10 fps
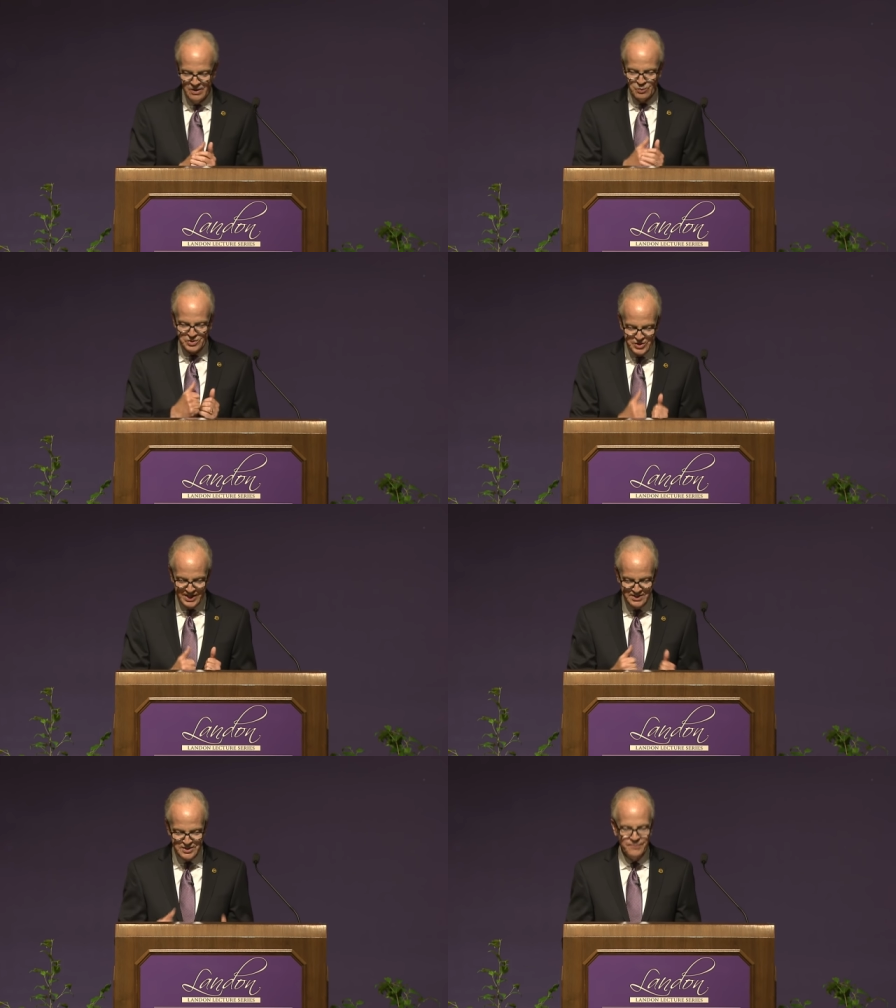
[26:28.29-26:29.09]
was
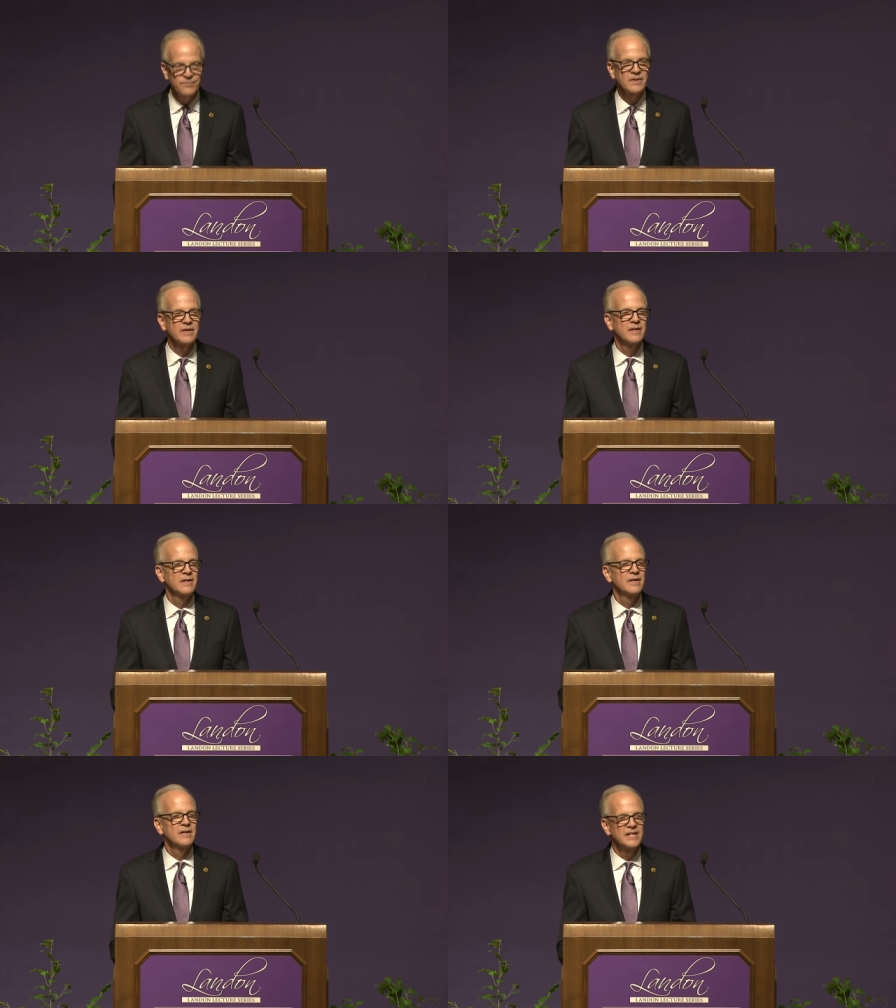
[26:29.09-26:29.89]
this
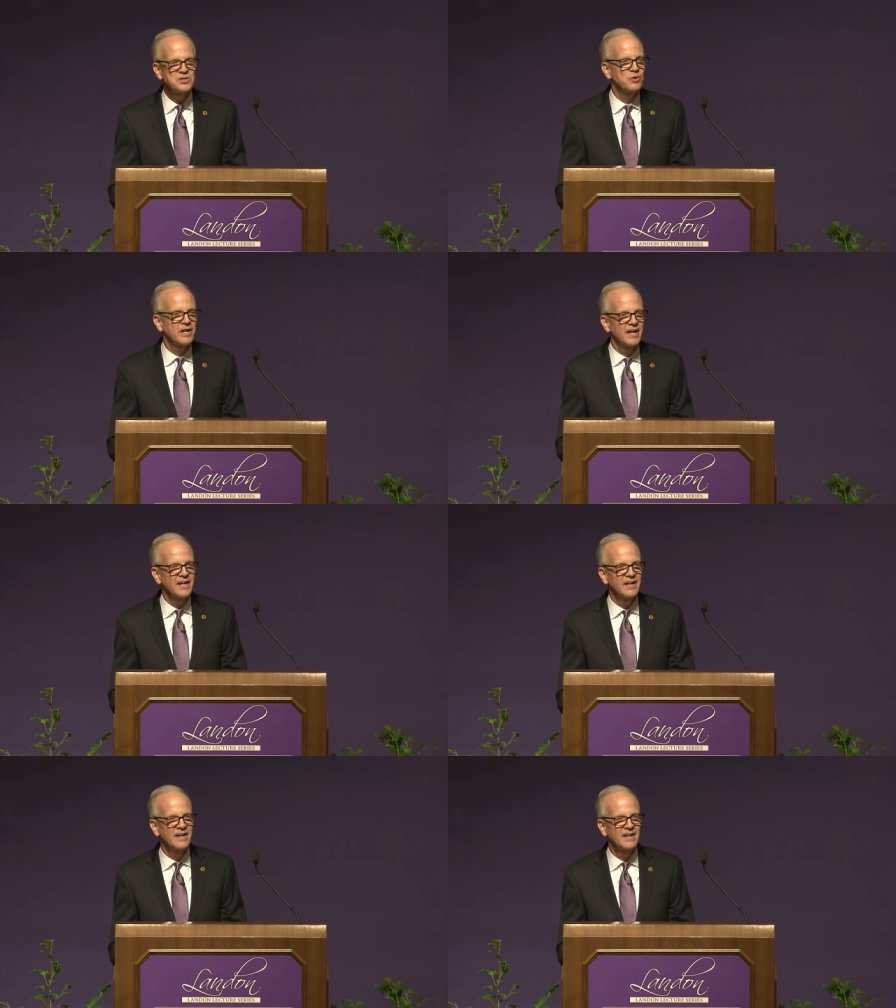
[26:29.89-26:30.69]
it's okay,